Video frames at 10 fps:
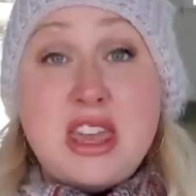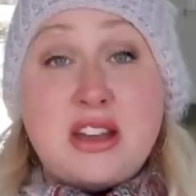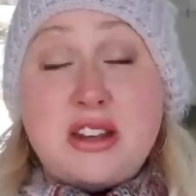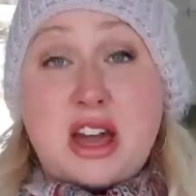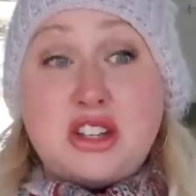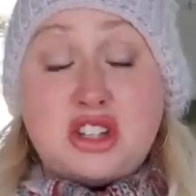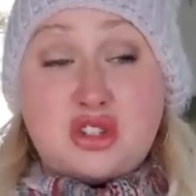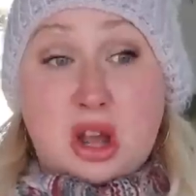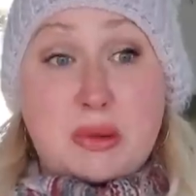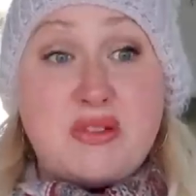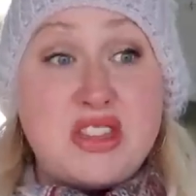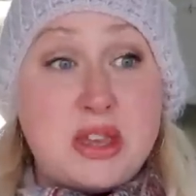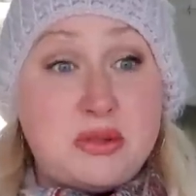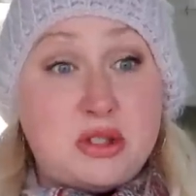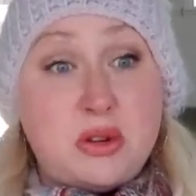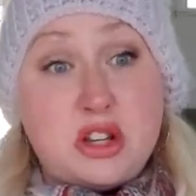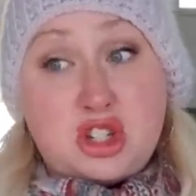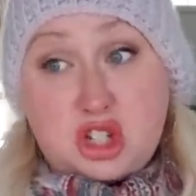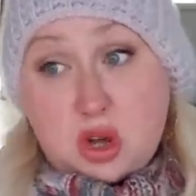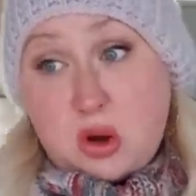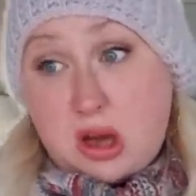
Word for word: he could not just drop everything he was doing and show